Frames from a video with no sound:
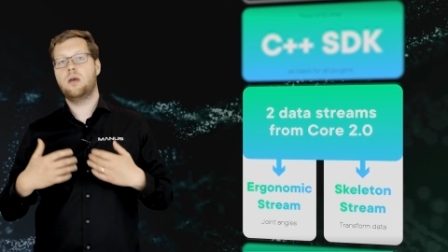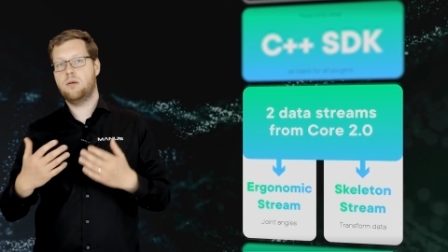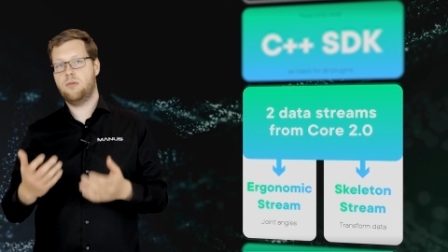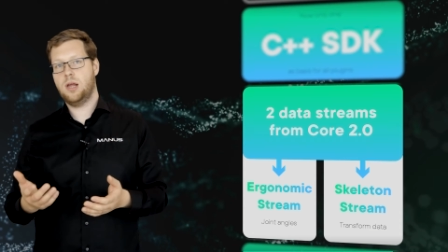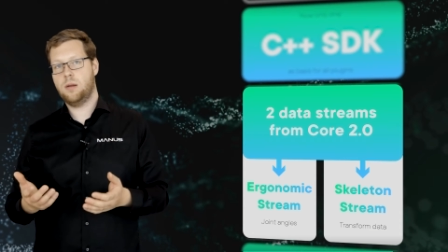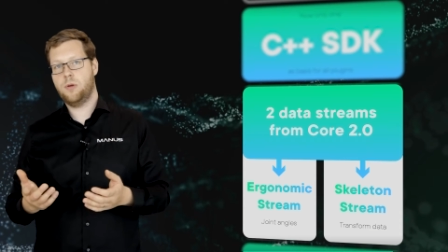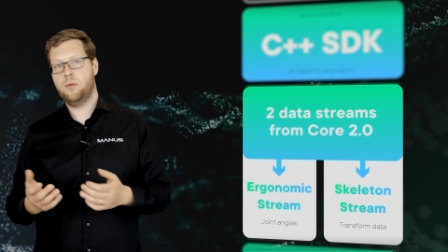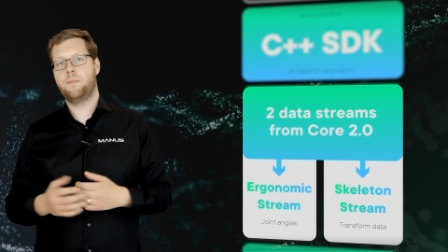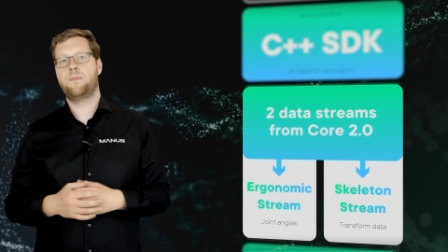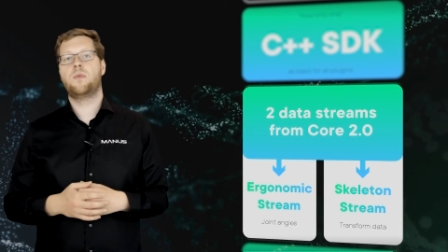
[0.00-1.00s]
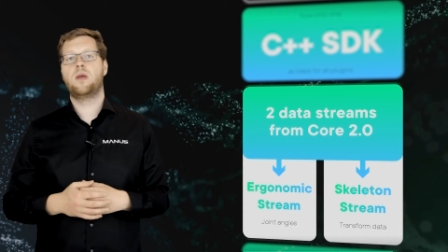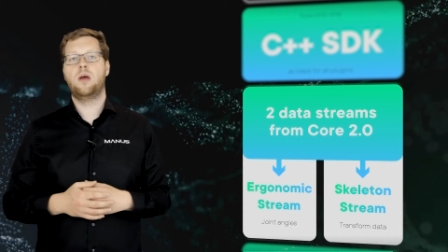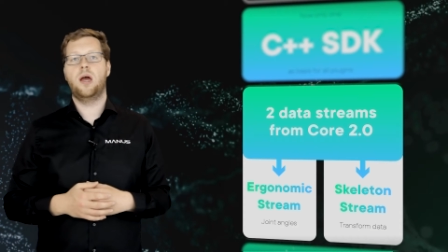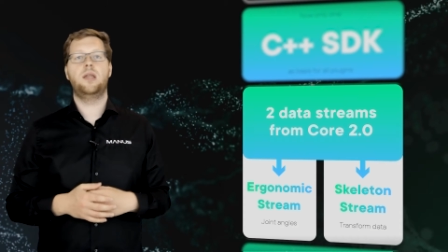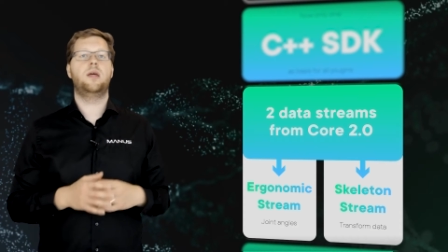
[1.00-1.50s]
available.
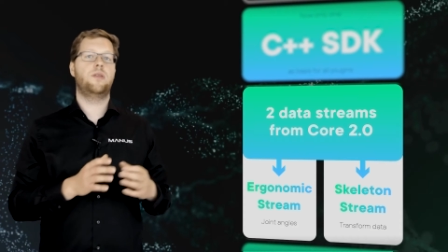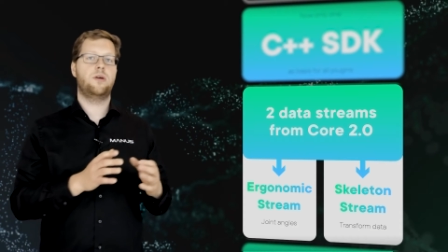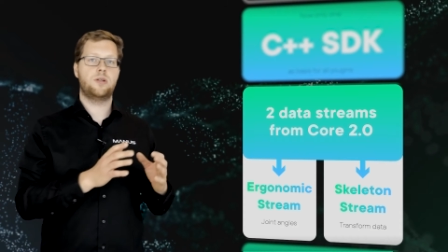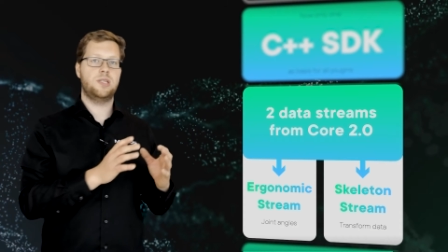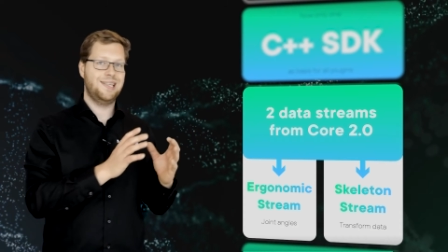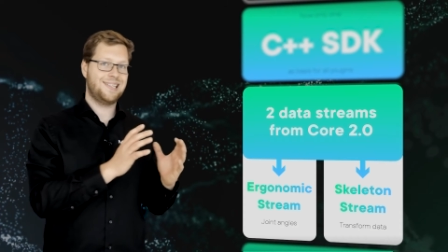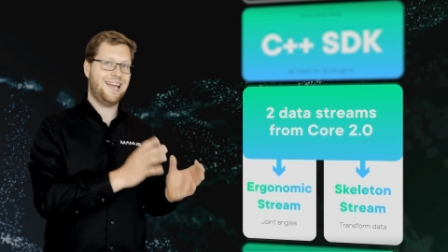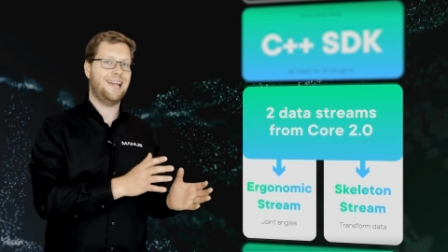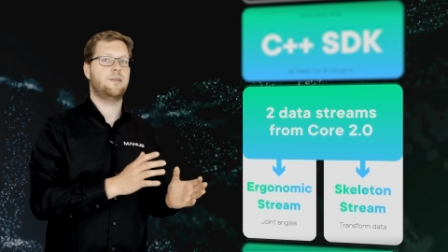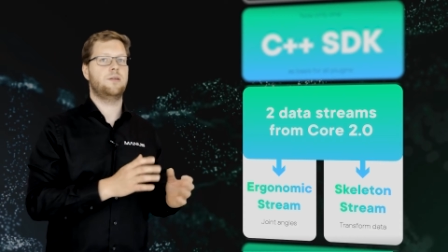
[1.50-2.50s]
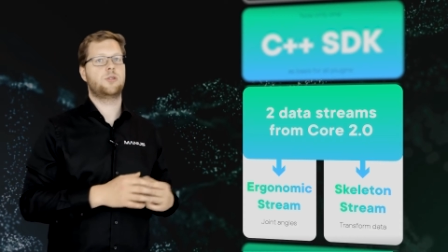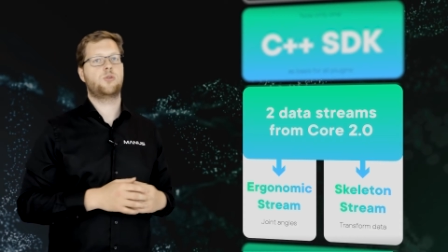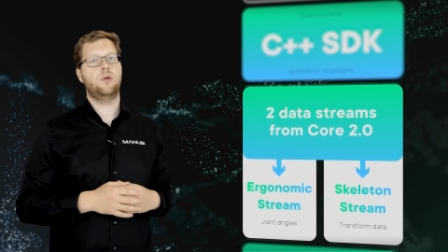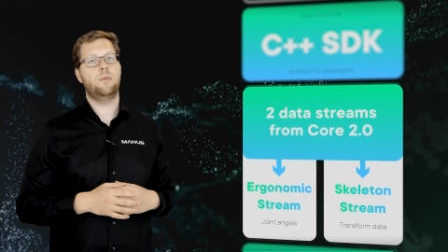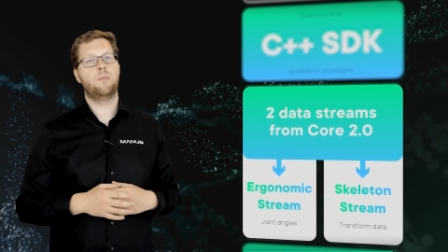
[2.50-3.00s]
And then there is the skeleton
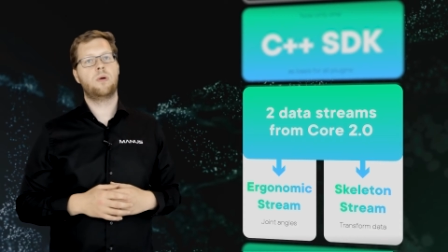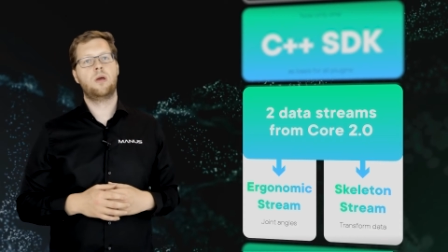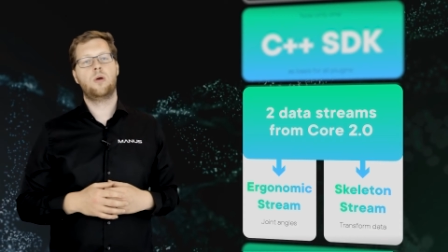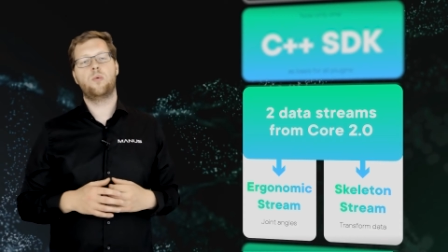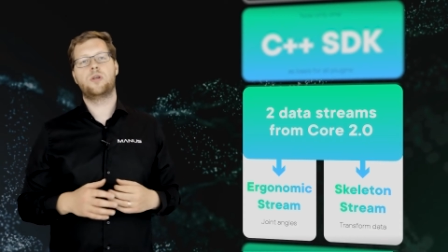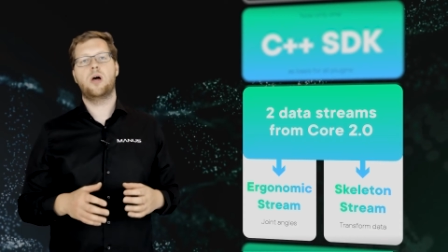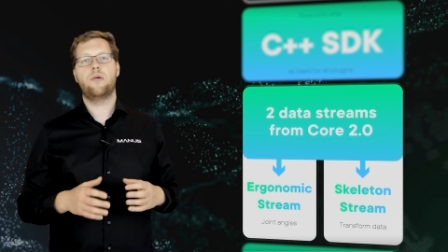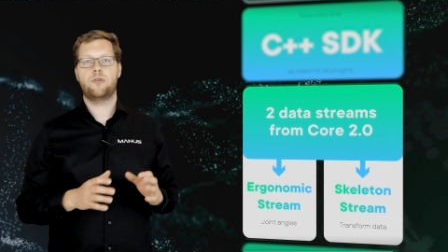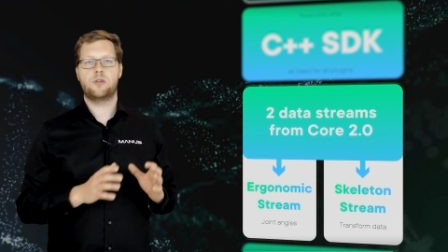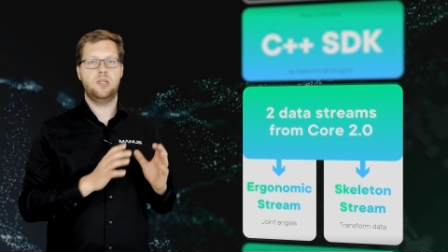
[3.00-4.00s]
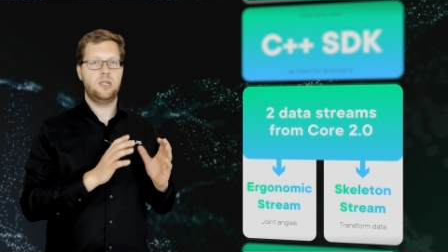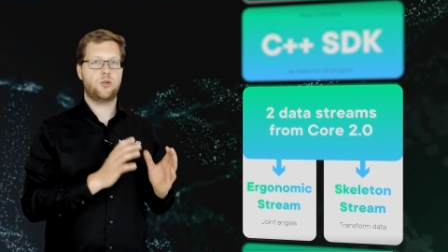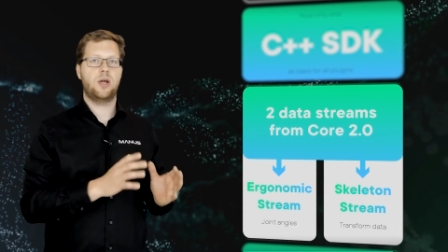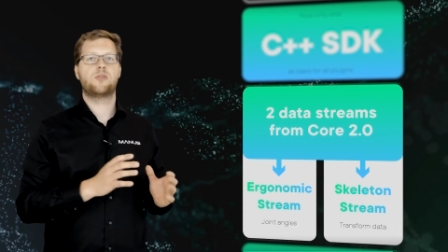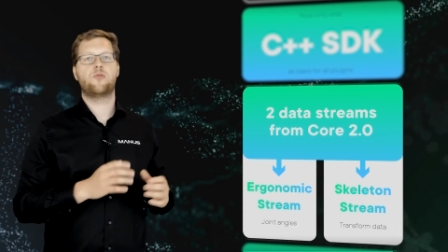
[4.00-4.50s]
stream, which offers the
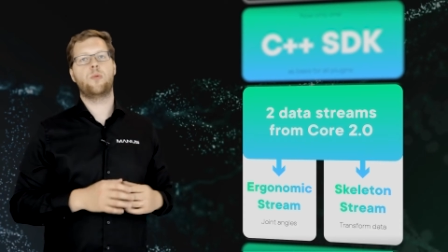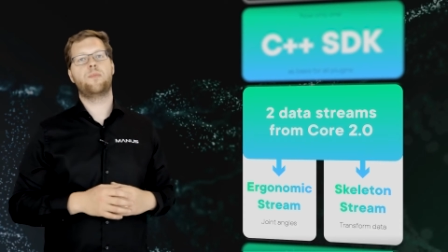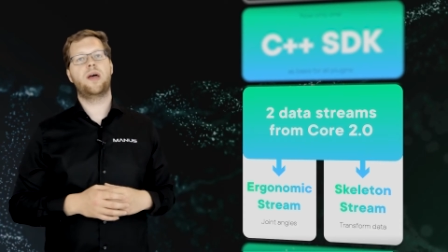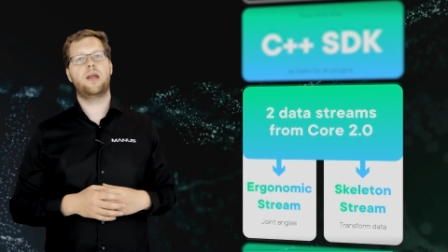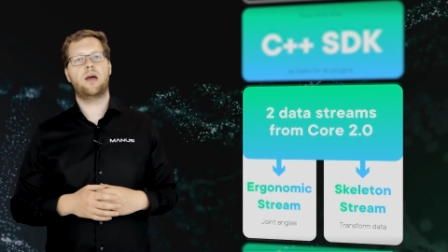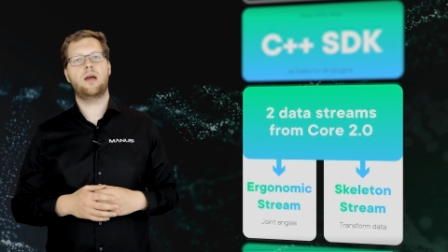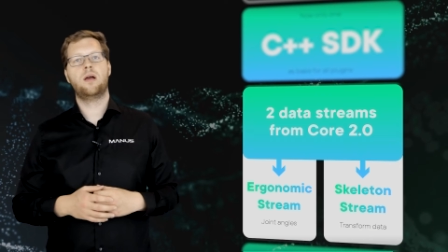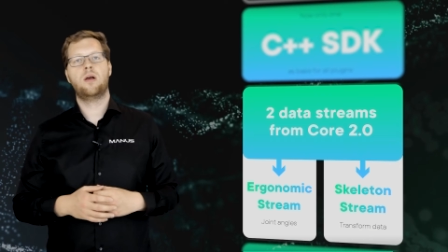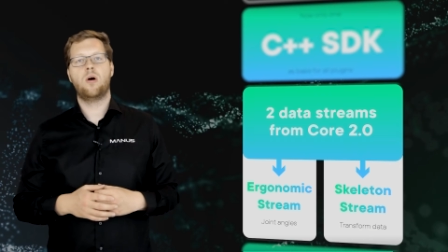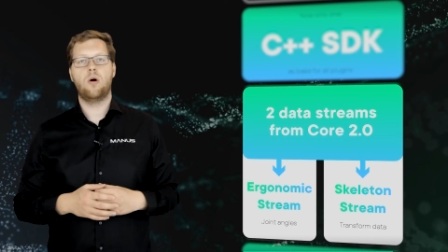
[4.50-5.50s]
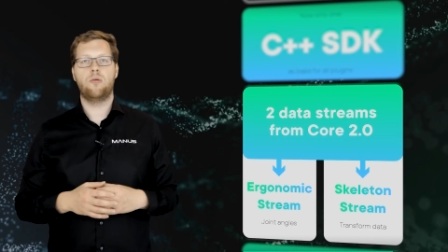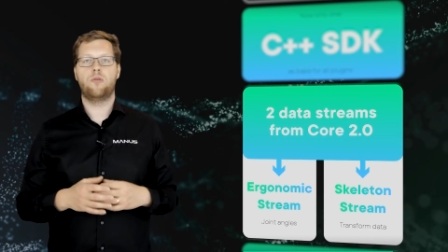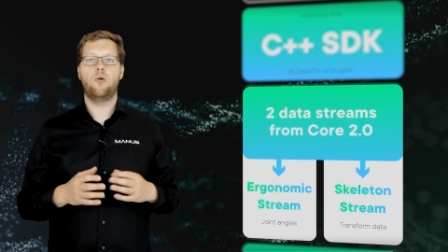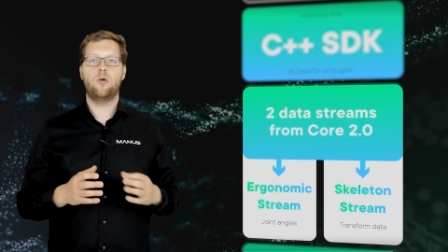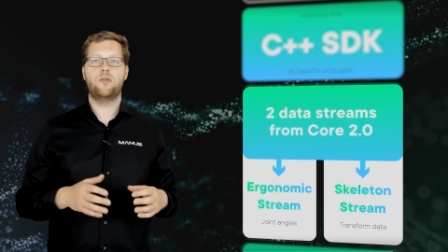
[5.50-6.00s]
transform data of
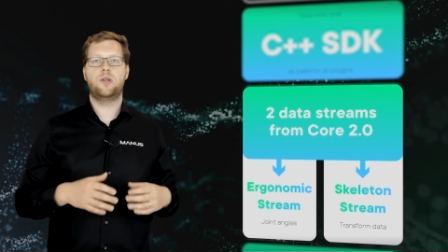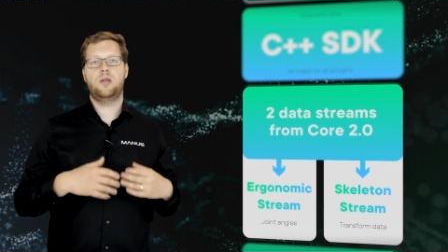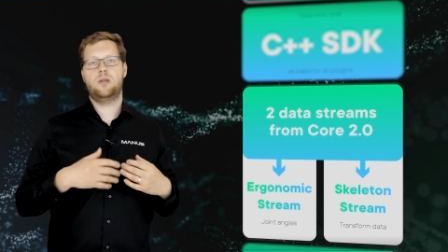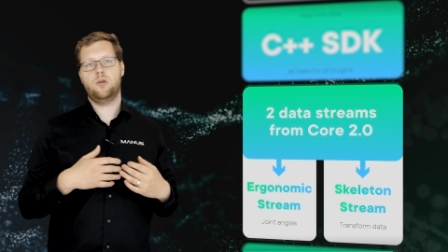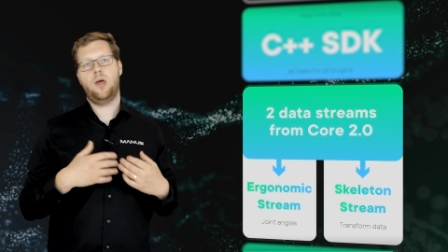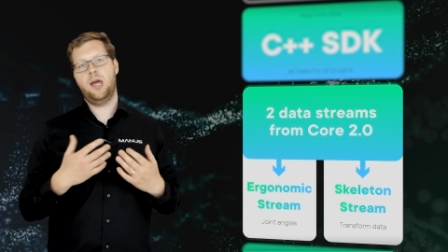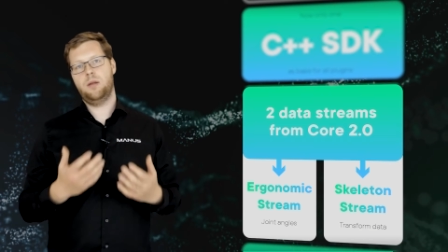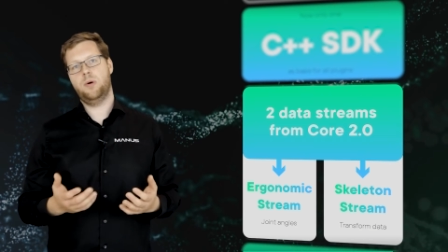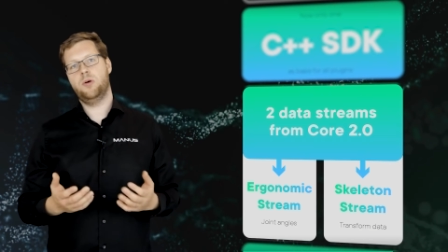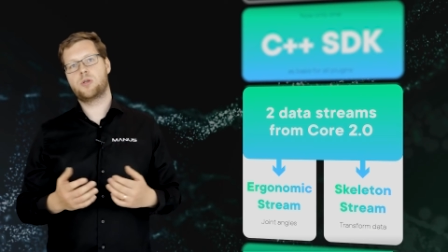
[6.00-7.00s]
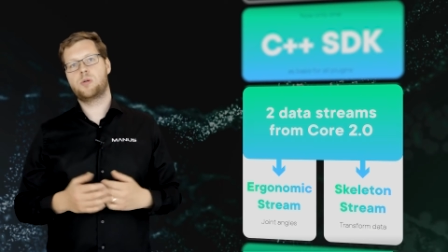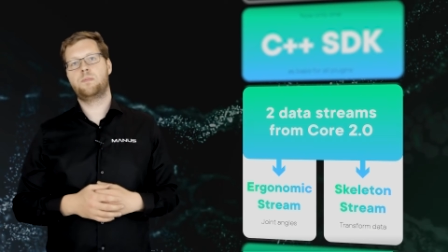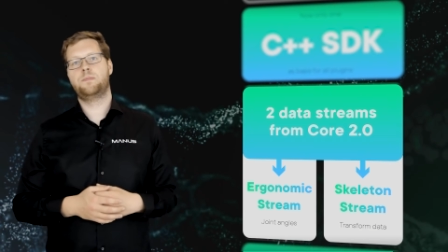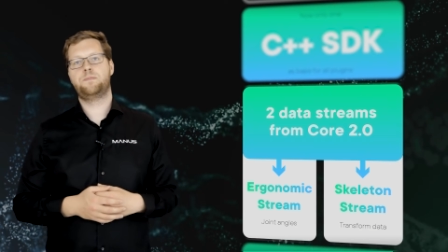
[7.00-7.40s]
all the digital hand bones.